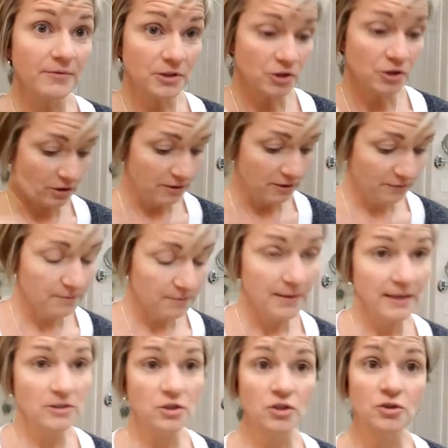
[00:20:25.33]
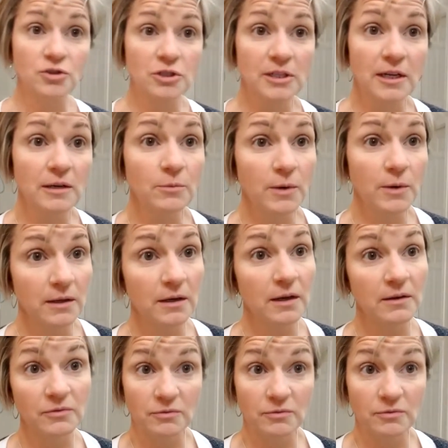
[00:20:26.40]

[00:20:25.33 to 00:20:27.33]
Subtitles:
So if it matches your skin well enough,